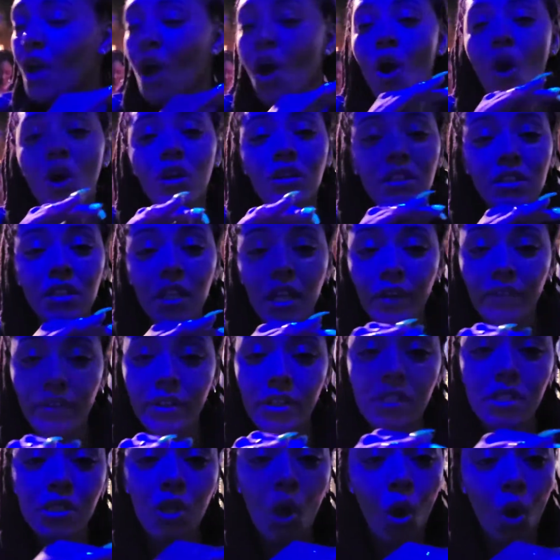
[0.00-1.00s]
All the
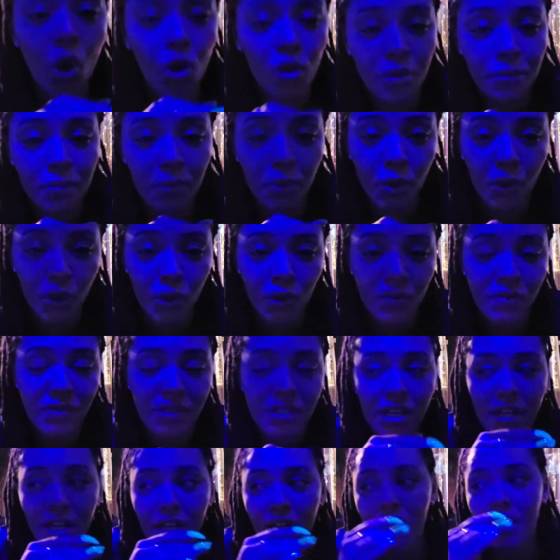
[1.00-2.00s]
lyrics. All the
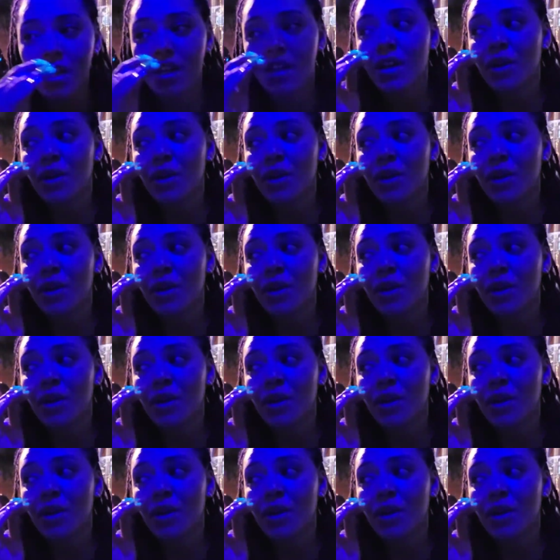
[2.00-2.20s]
moves.